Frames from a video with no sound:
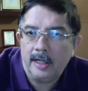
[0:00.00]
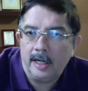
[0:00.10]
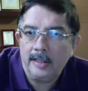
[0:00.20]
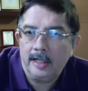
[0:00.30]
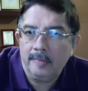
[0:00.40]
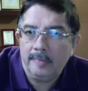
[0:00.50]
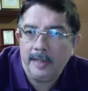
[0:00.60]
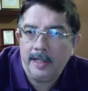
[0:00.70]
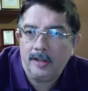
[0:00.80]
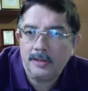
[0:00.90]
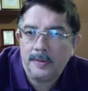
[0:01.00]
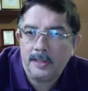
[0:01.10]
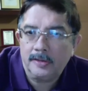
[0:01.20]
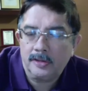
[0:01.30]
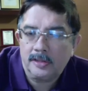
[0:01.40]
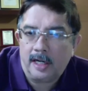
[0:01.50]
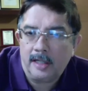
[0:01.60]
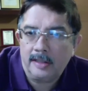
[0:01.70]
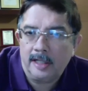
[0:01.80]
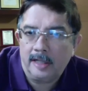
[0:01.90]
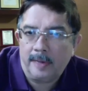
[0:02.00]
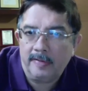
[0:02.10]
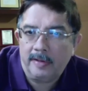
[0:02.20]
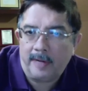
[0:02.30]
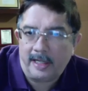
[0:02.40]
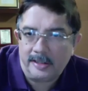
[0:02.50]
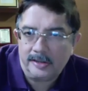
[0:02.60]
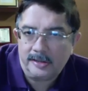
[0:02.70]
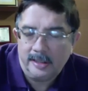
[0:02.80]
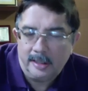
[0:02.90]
either in big hospitals or start their private practice.